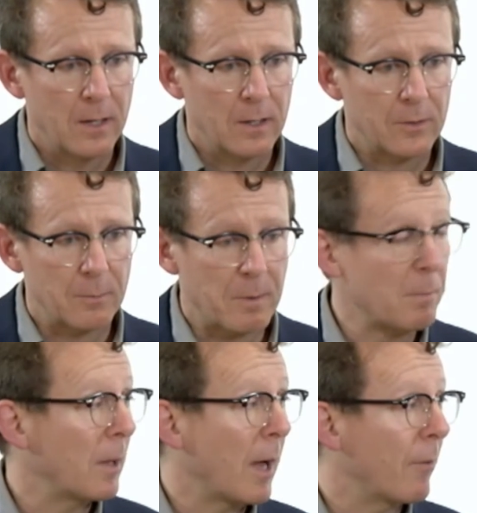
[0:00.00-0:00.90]
the
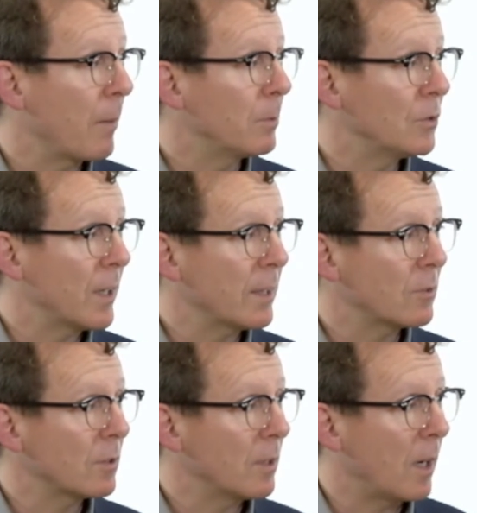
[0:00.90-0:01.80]
people I
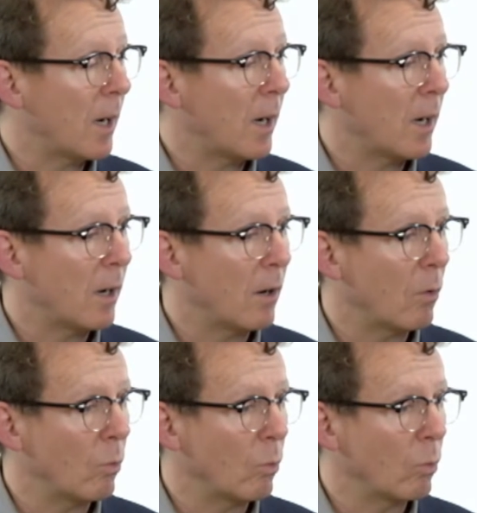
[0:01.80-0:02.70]
represent
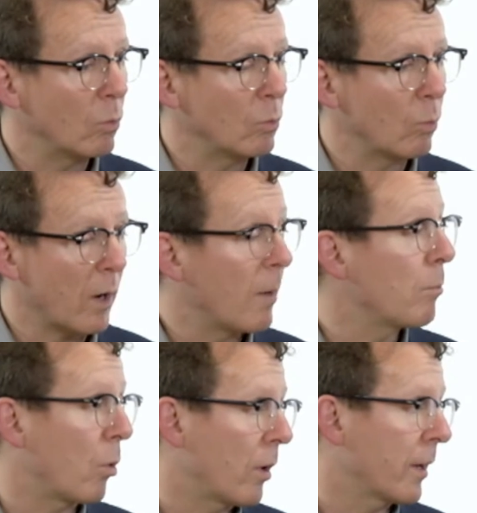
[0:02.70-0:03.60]
were not
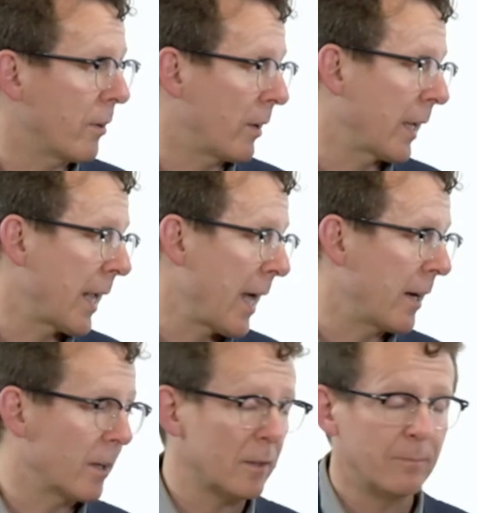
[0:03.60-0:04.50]
born here in
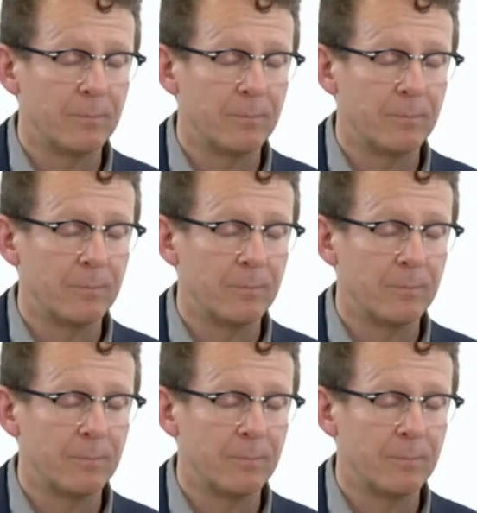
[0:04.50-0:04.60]
Canada.